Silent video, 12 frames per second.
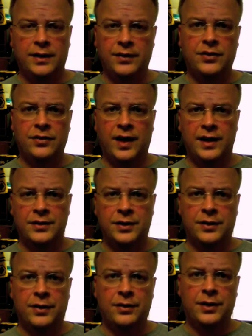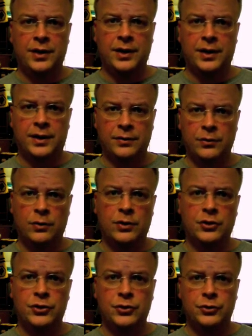this, that, and the other thing, and go to
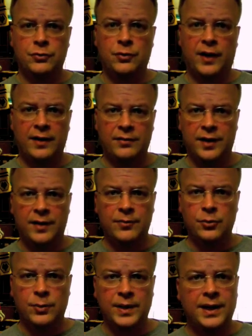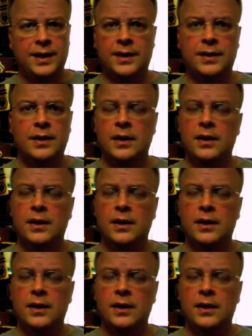church 5 times a week. And